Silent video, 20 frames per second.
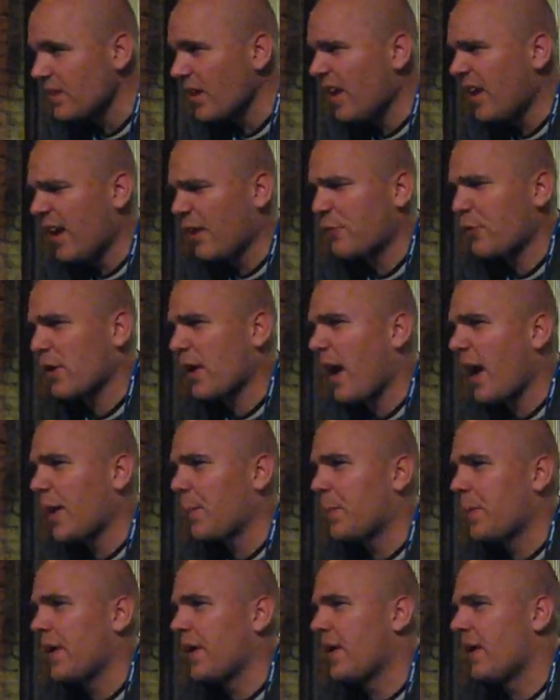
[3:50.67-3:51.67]
left a guy
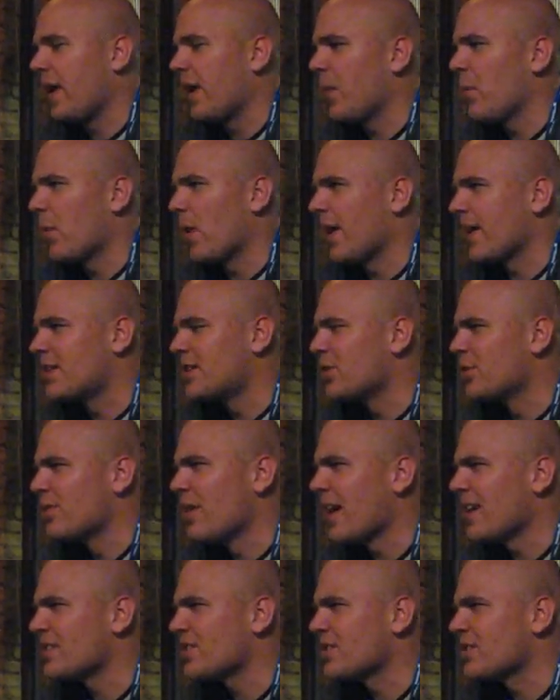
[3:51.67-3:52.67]
in pit, and then there were like 2
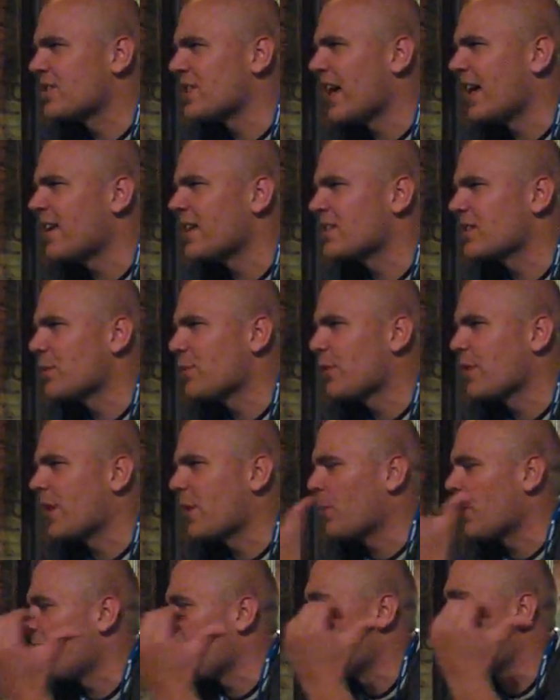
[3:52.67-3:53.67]
guys on side or something. And when they